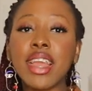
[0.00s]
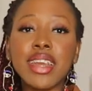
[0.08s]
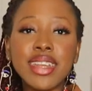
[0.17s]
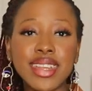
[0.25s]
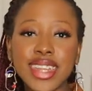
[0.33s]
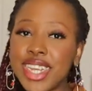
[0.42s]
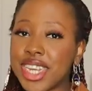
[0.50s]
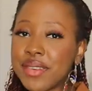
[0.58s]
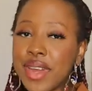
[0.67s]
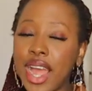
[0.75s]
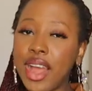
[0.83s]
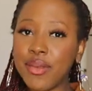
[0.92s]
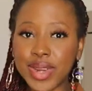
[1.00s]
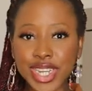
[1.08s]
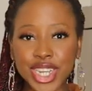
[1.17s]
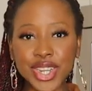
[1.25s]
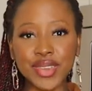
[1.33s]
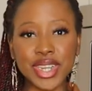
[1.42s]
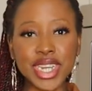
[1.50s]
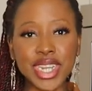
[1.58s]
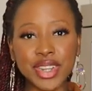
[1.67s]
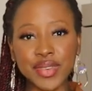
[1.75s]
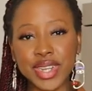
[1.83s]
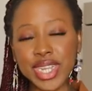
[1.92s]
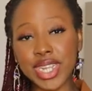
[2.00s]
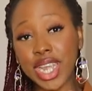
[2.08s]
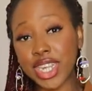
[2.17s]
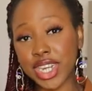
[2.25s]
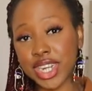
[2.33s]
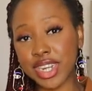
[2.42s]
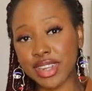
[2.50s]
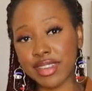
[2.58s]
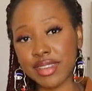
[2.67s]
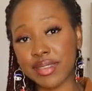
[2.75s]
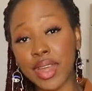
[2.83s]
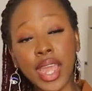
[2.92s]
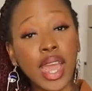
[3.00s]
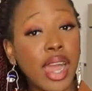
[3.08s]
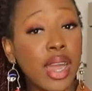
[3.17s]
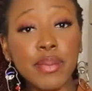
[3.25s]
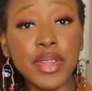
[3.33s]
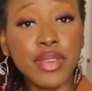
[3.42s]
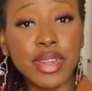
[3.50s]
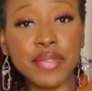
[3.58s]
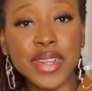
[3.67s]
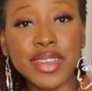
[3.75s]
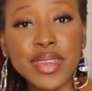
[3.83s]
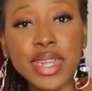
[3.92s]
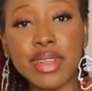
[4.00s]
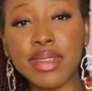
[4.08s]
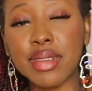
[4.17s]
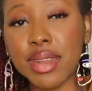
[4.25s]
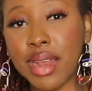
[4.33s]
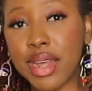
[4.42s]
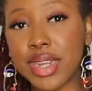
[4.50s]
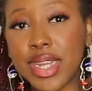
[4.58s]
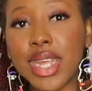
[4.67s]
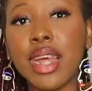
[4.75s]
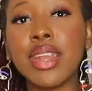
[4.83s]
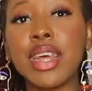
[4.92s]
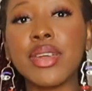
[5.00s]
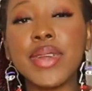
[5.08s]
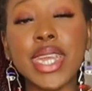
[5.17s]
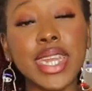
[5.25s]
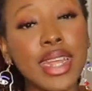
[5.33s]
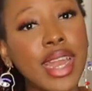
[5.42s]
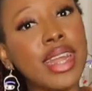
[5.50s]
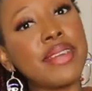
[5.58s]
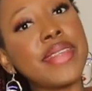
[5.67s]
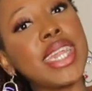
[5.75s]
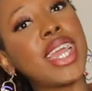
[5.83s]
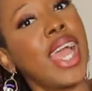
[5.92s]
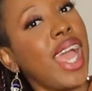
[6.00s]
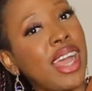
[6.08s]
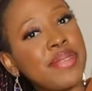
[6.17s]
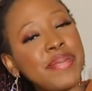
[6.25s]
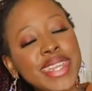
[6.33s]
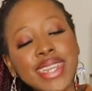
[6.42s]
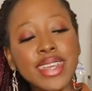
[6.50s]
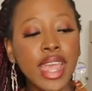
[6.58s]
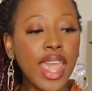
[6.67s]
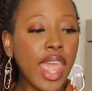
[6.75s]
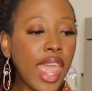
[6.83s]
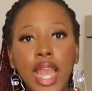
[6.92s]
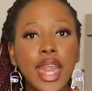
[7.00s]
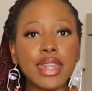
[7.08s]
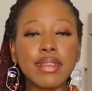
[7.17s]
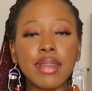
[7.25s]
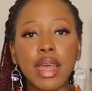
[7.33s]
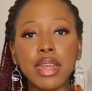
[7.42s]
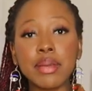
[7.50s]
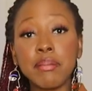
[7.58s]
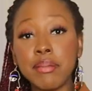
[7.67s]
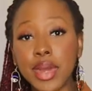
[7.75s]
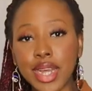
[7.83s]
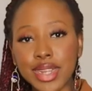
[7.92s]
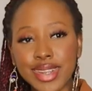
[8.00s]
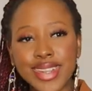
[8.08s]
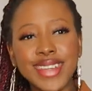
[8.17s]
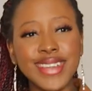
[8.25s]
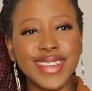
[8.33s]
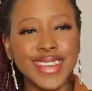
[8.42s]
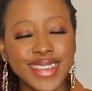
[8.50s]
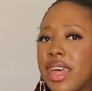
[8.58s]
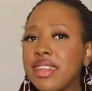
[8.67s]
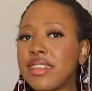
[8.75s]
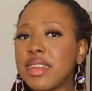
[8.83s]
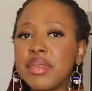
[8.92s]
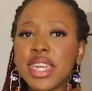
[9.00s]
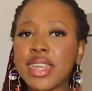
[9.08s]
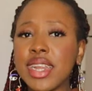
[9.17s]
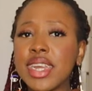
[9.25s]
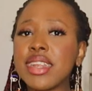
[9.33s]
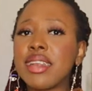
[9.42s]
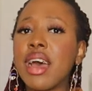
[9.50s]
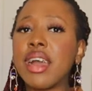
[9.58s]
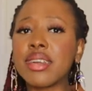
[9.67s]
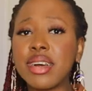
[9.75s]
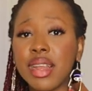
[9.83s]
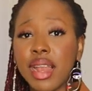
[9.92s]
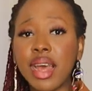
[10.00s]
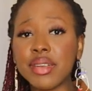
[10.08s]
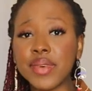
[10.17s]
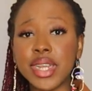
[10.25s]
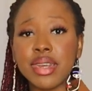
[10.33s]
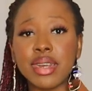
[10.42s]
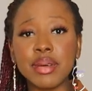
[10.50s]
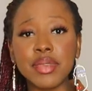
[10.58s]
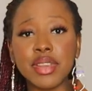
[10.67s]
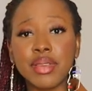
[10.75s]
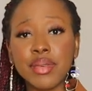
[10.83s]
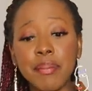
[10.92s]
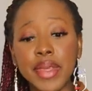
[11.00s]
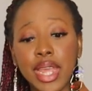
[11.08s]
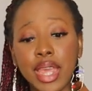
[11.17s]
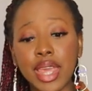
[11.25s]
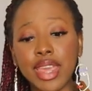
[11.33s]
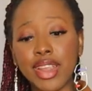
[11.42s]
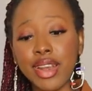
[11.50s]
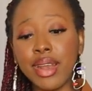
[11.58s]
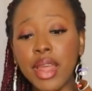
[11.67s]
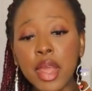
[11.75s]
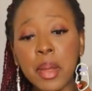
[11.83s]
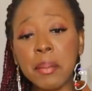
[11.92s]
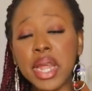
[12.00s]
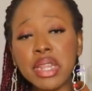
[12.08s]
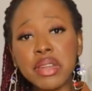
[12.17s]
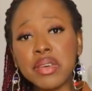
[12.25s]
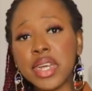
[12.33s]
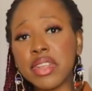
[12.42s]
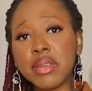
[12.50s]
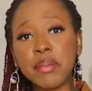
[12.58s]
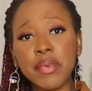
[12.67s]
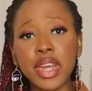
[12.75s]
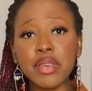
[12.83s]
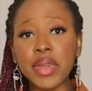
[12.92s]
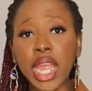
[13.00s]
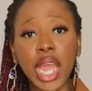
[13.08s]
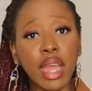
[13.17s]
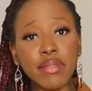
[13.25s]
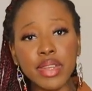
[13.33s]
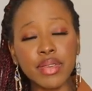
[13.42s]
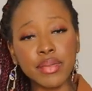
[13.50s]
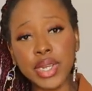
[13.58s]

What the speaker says: Konnichiwa, watashi no chaneru ni yokoso. I hope you're doing fine today. This is another day, another week, and another video of me. Let's talk money. Not a subject that I talk a lot when it comes to being here, but you know, at some point we have to.